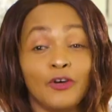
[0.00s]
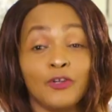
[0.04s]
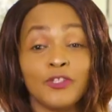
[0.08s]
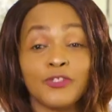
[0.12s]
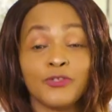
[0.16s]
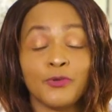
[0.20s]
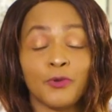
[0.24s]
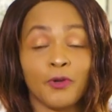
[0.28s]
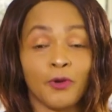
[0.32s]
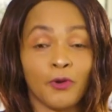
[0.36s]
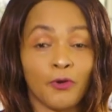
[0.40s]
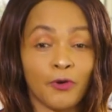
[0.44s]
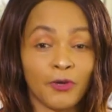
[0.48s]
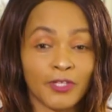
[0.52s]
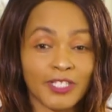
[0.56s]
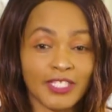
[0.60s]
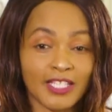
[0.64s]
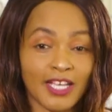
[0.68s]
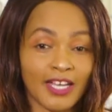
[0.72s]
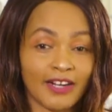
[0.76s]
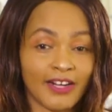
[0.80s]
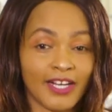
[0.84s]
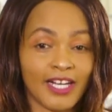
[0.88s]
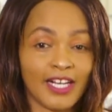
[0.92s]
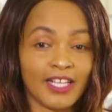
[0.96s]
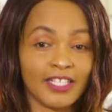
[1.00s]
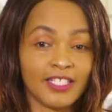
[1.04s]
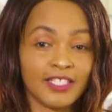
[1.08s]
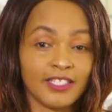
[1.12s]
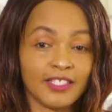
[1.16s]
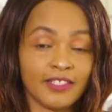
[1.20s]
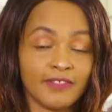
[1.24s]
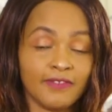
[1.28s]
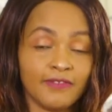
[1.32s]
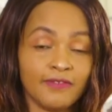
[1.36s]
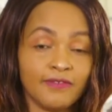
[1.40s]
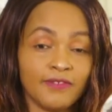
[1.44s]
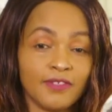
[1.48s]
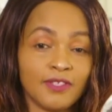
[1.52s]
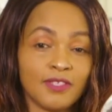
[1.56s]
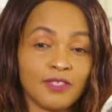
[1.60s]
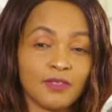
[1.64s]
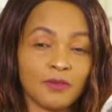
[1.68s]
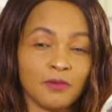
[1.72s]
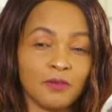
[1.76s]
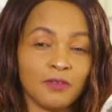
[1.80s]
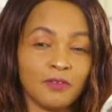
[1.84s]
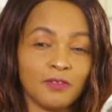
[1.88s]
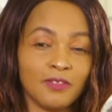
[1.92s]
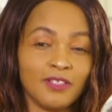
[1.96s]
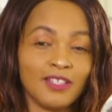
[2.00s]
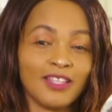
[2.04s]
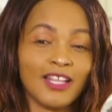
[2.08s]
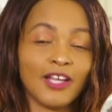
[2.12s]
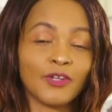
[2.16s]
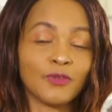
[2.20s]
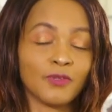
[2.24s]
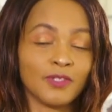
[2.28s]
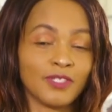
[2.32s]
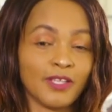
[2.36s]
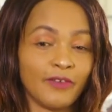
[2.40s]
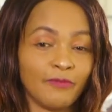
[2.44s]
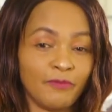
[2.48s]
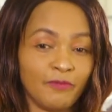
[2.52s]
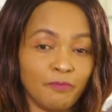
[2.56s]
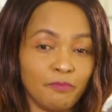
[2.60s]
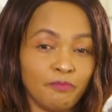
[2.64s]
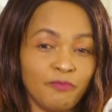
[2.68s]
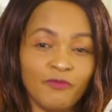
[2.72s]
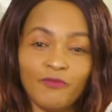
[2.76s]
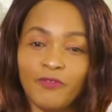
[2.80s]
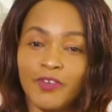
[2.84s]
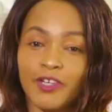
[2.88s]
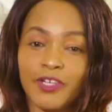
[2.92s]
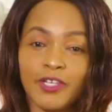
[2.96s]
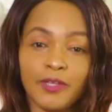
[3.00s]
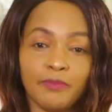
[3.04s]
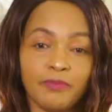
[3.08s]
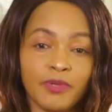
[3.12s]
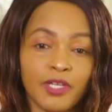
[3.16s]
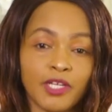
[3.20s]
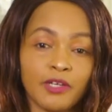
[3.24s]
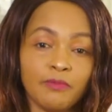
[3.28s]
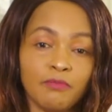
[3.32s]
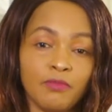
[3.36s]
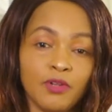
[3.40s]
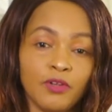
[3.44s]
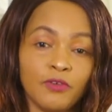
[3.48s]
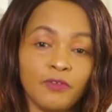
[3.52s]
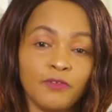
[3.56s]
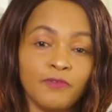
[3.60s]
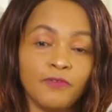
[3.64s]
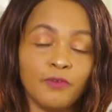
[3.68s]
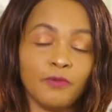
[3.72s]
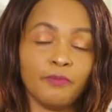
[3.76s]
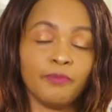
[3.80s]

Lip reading: also lost a relative, so that was a very big blow for